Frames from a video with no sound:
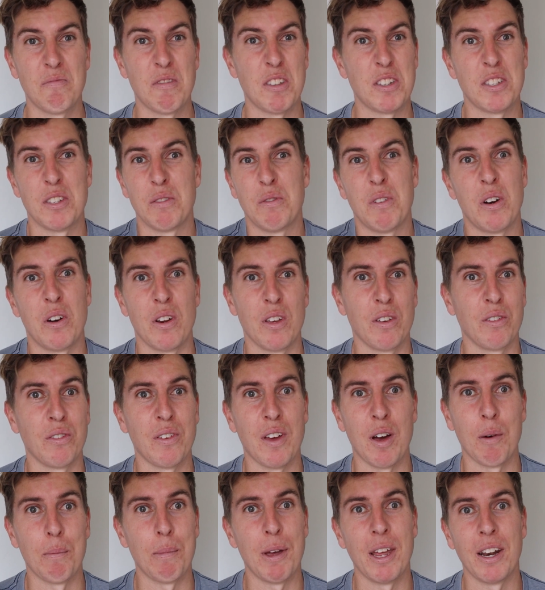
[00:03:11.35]
the severity of
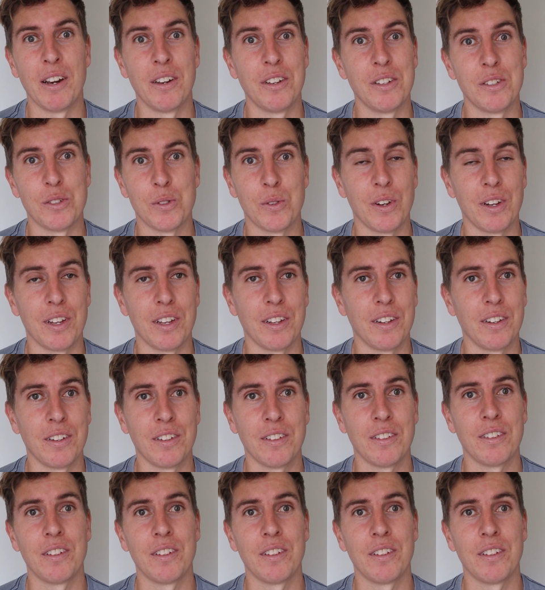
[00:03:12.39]
how bad it is, really.